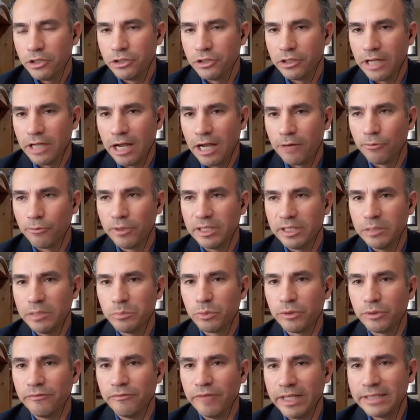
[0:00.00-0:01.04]
You're not really
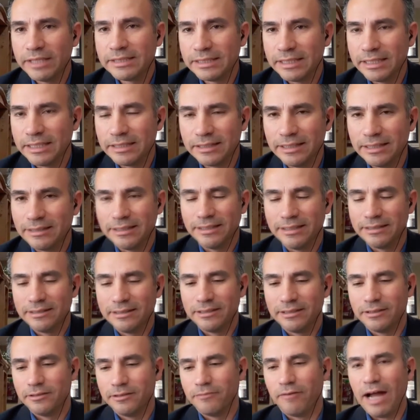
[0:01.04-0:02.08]
preventing it.
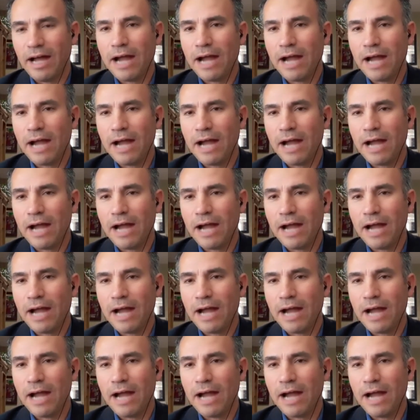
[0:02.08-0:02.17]
The